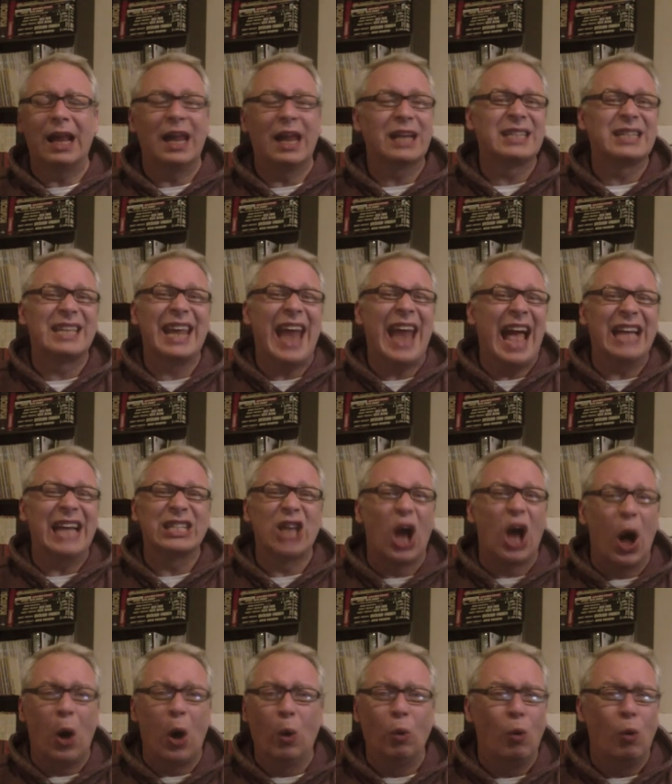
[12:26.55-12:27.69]
like I said, as a
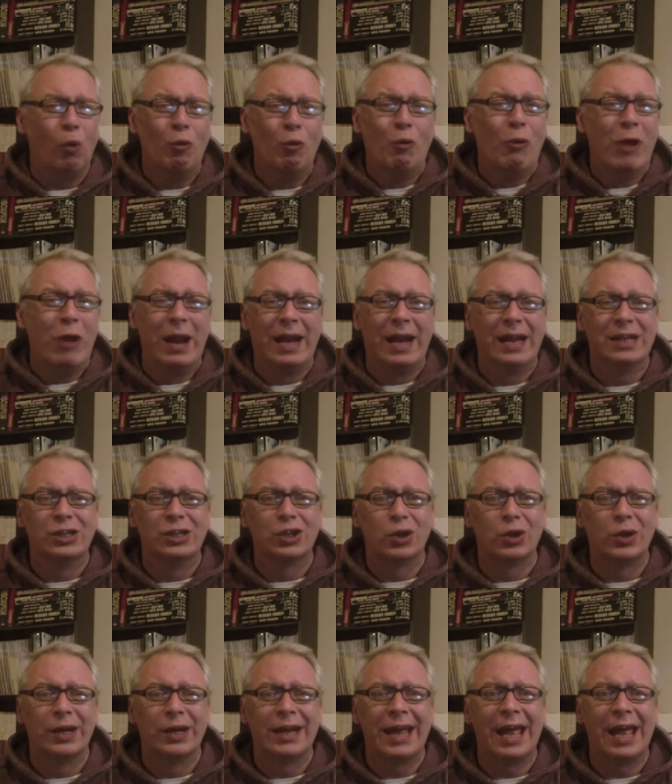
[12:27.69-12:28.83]
whole, really
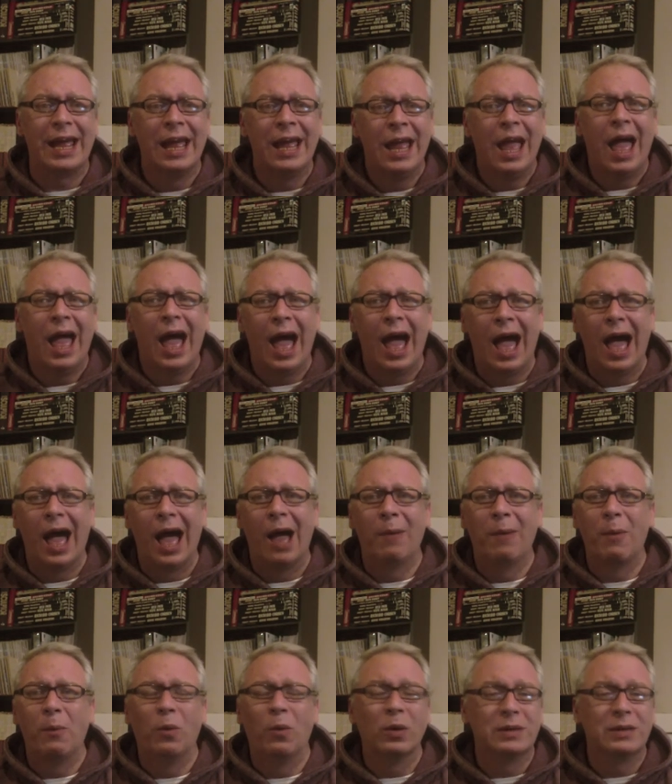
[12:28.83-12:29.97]
enjoyed it.
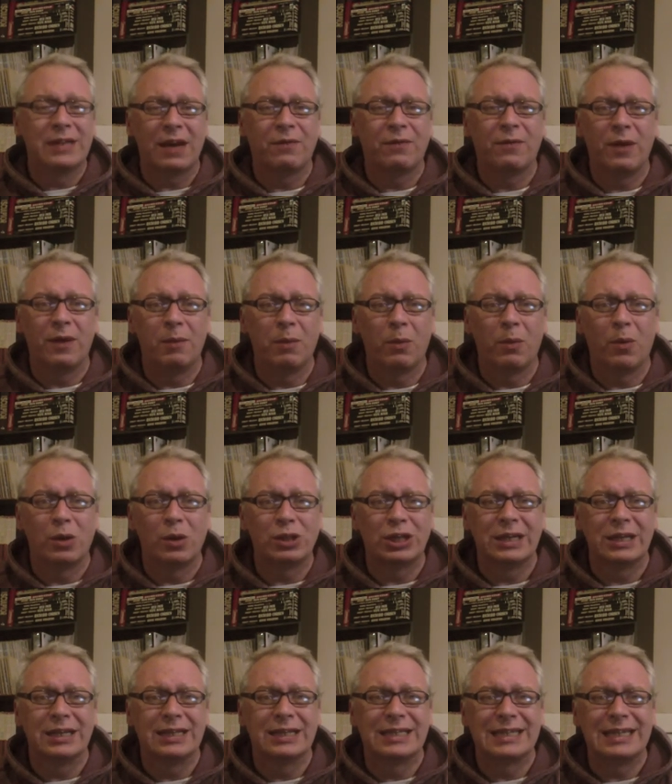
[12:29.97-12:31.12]
Um, we'll definitely be
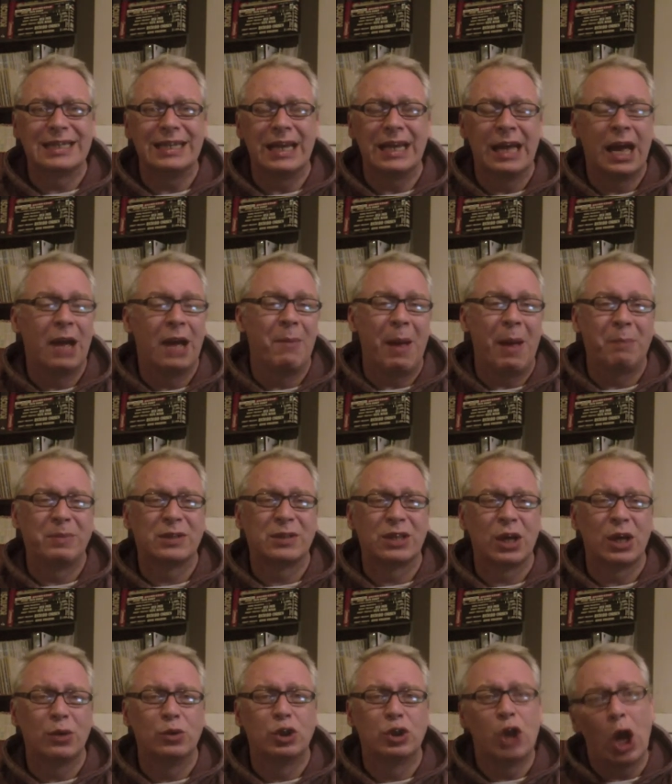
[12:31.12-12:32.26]
watching see, uh,
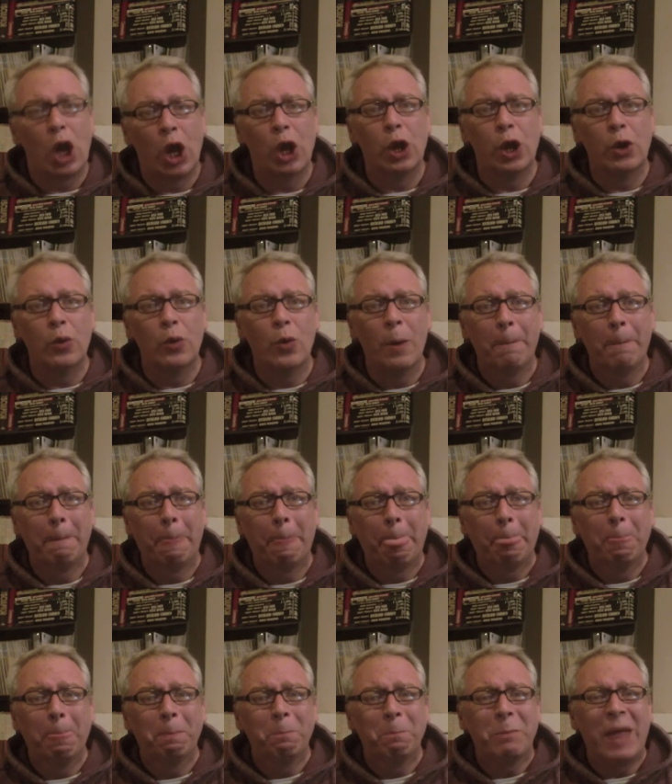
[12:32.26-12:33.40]
episode two.
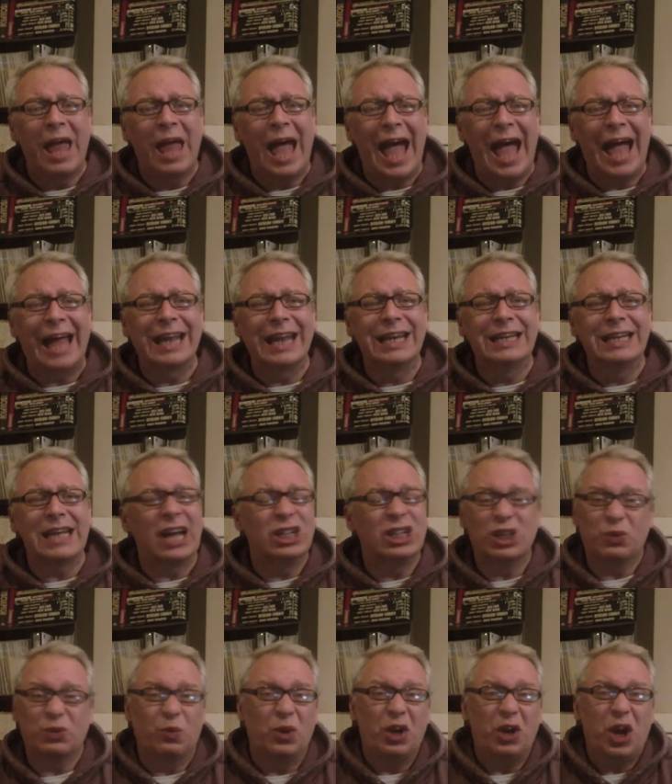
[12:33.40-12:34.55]
And I
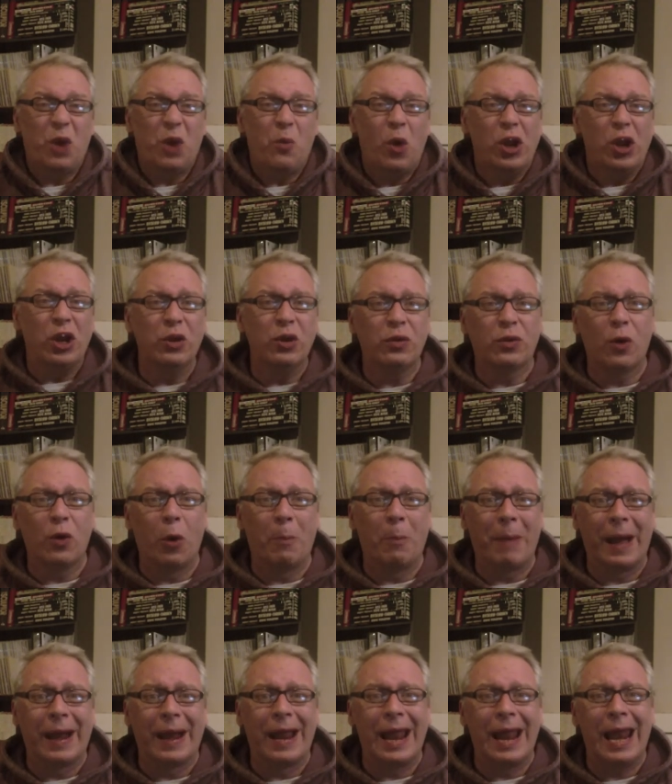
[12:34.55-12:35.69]
just want to know what you thought
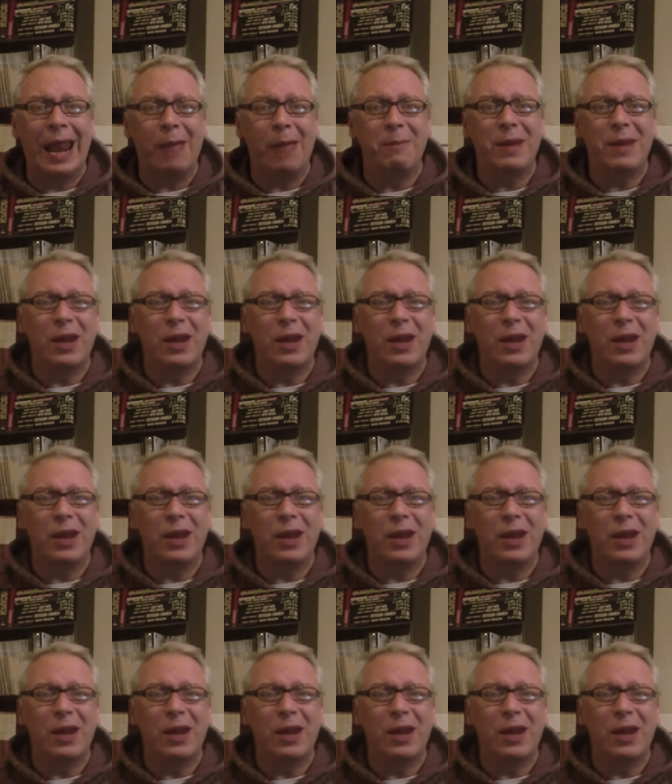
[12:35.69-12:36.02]
about it. Let